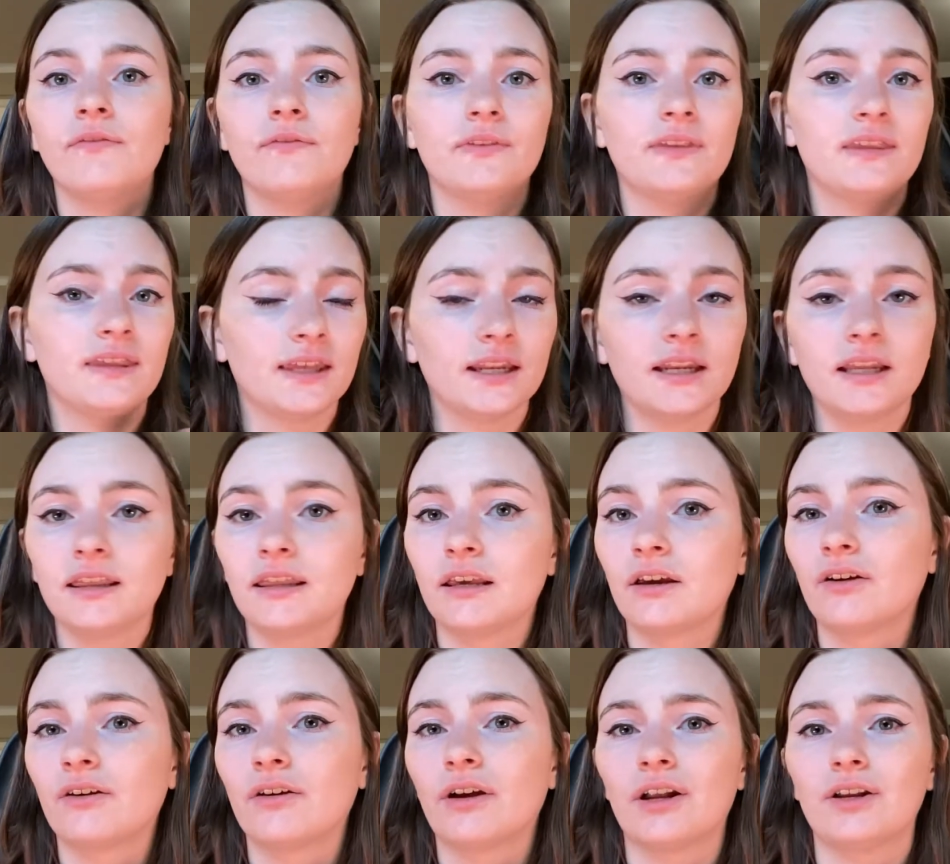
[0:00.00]
sitting
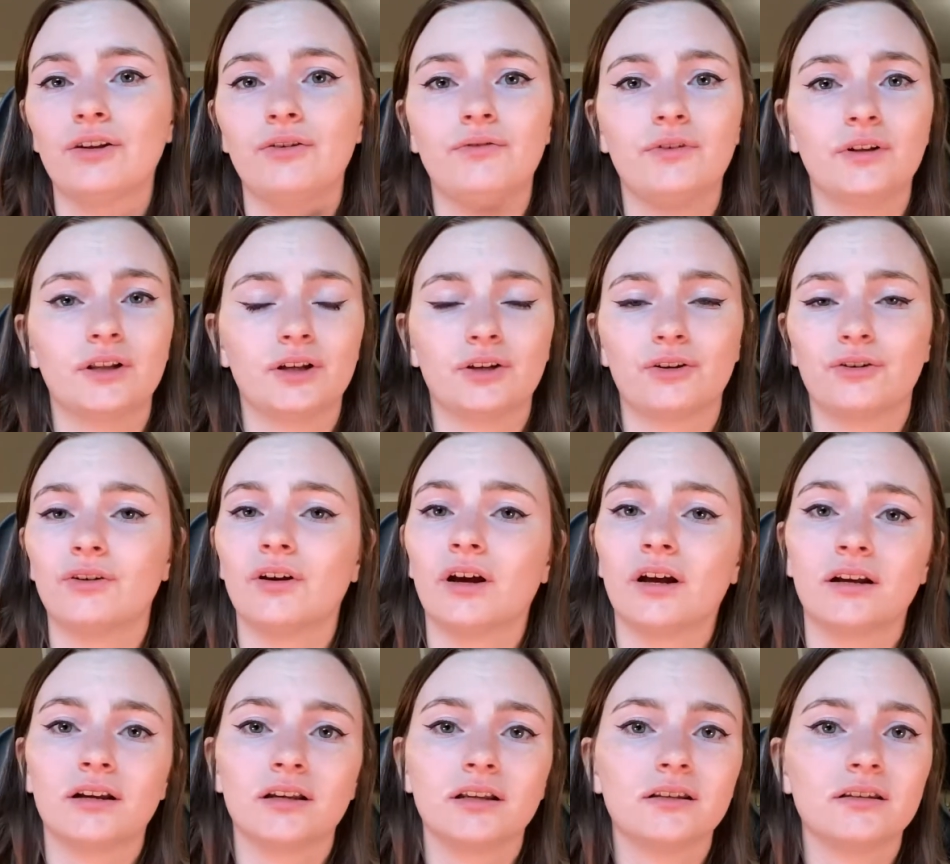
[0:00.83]
there and you feel like you're
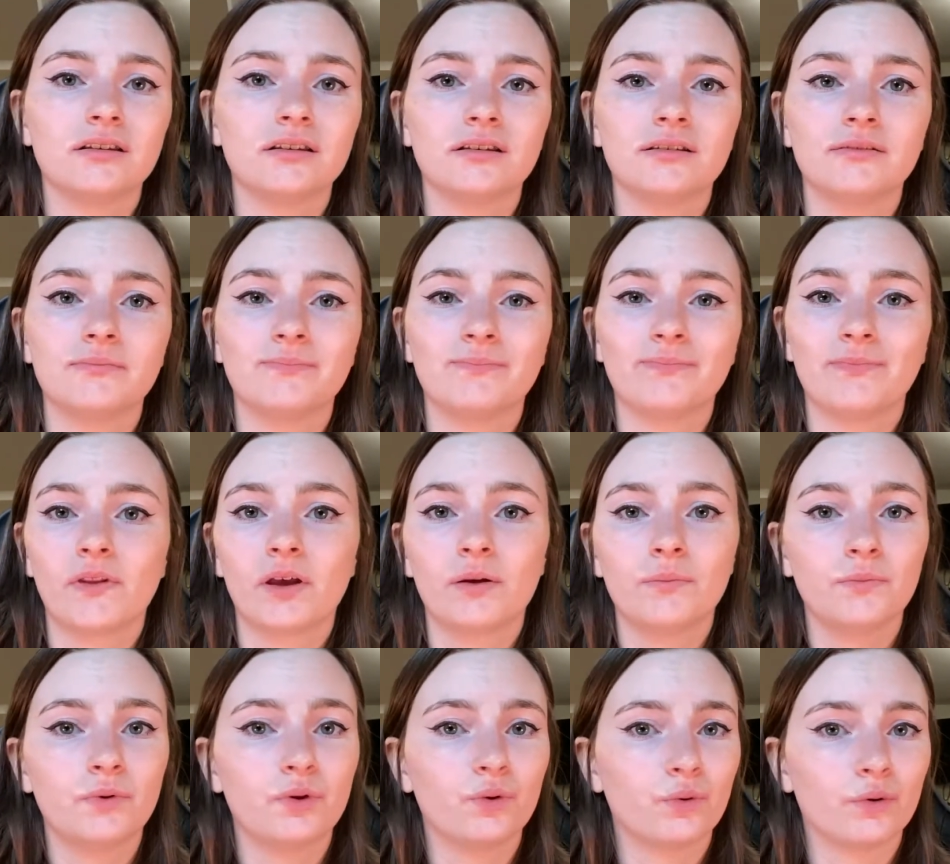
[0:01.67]
not
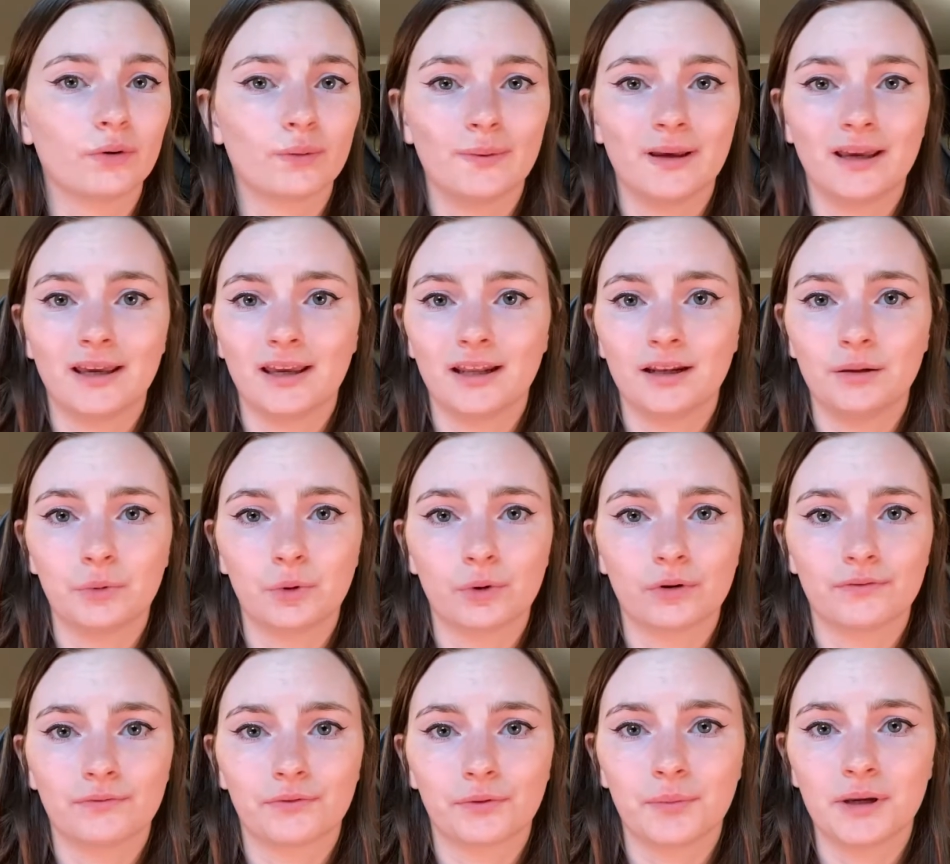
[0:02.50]
absorbing any
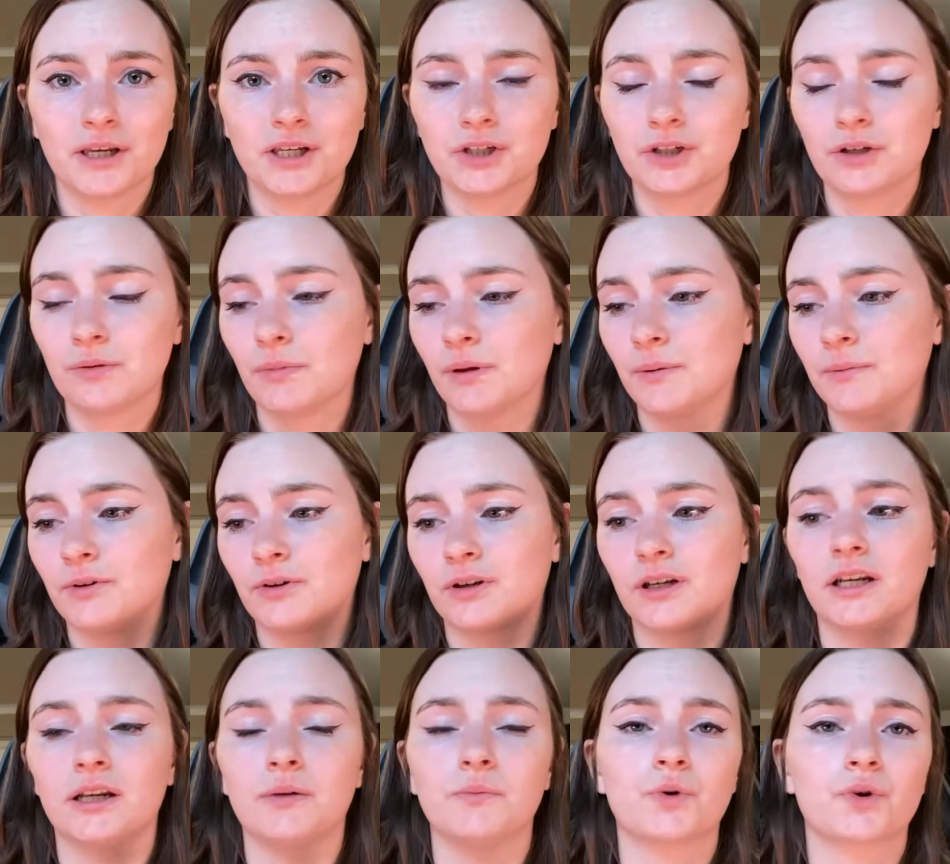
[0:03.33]
more information, maybe you're
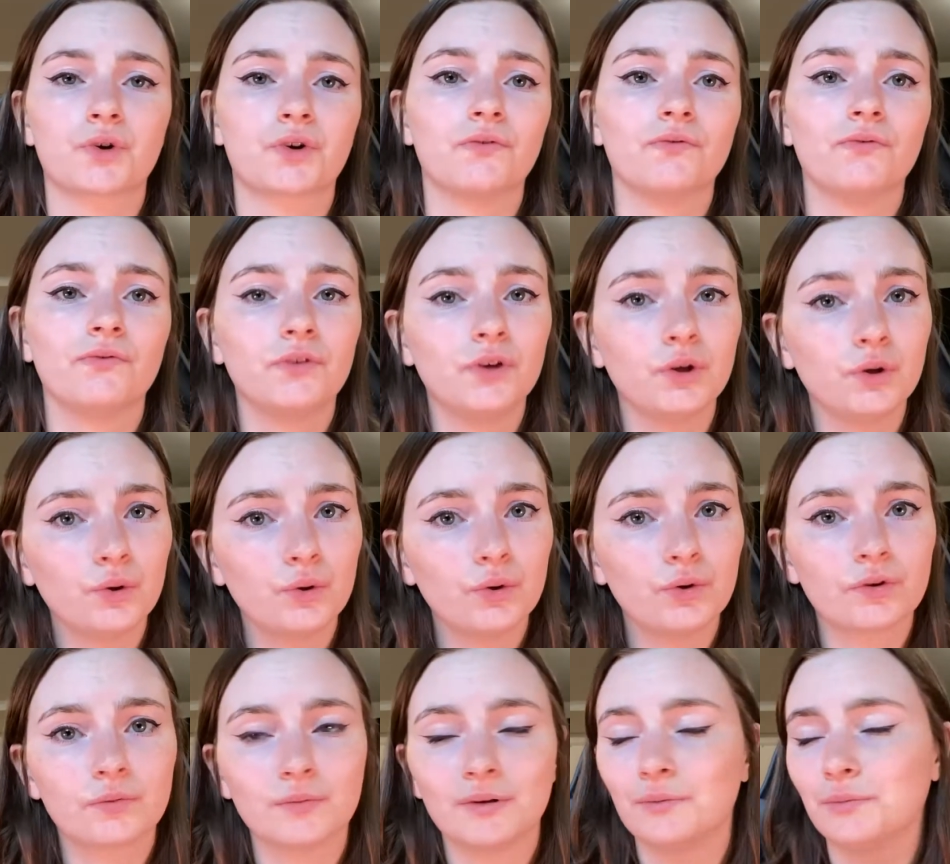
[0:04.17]
getting more
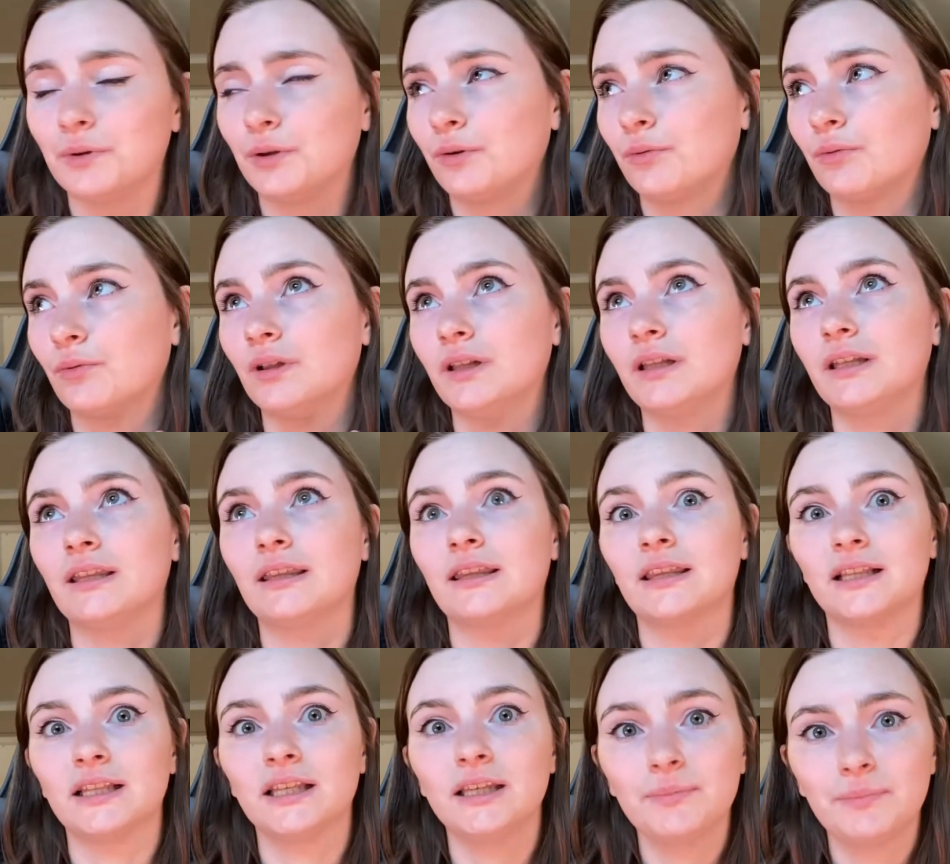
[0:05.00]
confused, maybe you're really
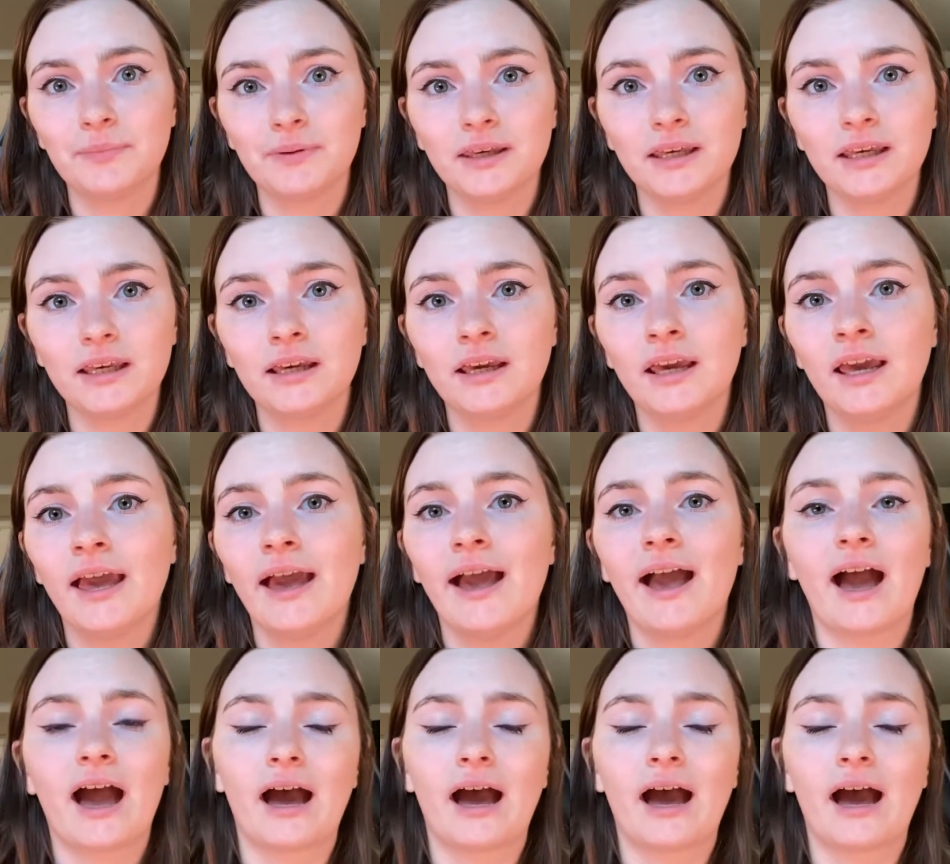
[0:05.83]
sleepy,